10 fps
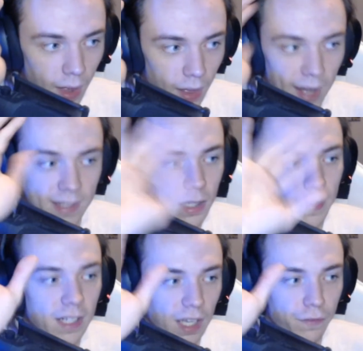That's the
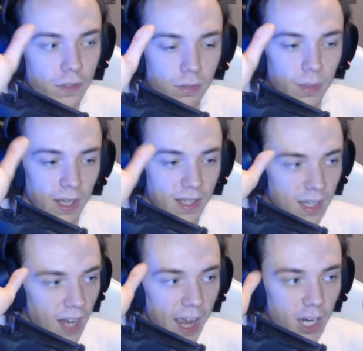big difference to me, is
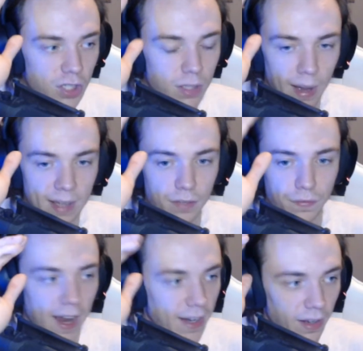that age is a massive
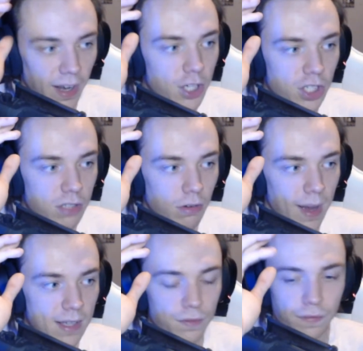factor. Legends are a
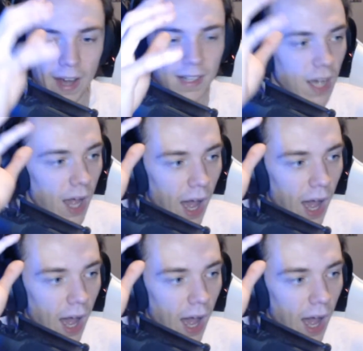massive factor.